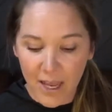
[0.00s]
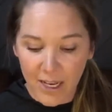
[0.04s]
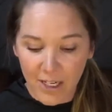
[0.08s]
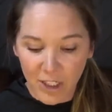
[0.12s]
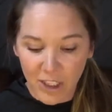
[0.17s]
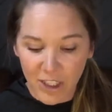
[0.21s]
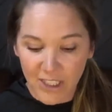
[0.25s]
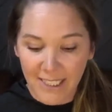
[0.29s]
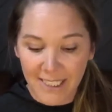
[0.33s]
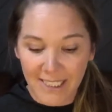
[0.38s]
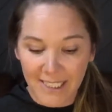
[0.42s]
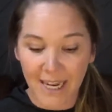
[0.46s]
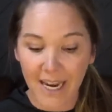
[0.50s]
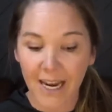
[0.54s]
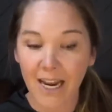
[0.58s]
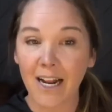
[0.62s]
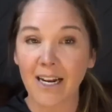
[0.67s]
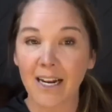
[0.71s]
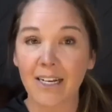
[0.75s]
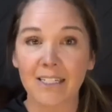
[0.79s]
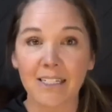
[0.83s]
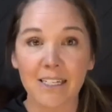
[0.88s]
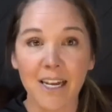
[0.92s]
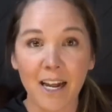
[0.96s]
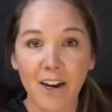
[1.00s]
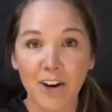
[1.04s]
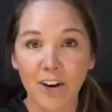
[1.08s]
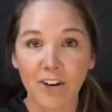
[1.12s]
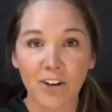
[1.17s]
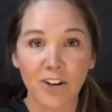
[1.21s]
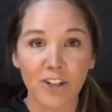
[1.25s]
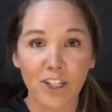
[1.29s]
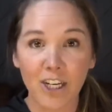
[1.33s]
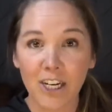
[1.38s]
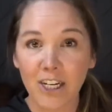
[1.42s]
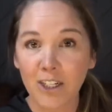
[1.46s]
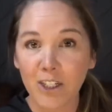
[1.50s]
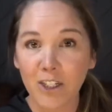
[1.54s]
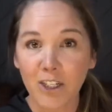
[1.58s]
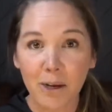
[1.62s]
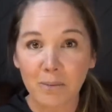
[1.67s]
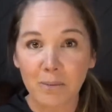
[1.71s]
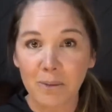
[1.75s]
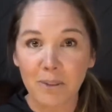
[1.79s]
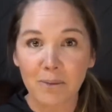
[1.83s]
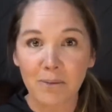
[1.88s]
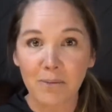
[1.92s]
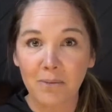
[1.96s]
and she's 10 out of 10 on her
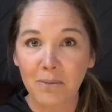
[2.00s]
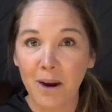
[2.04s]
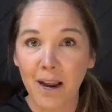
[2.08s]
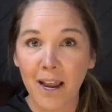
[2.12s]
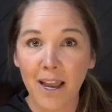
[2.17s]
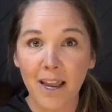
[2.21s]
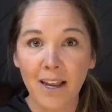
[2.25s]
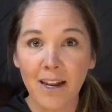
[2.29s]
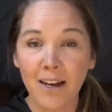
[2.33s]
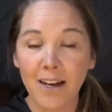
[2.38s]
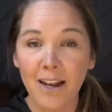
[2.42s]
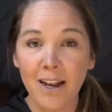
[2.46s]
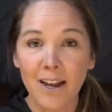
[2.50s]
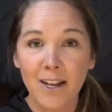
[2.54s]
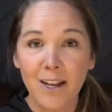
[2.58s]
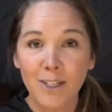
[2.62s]
changeups, right?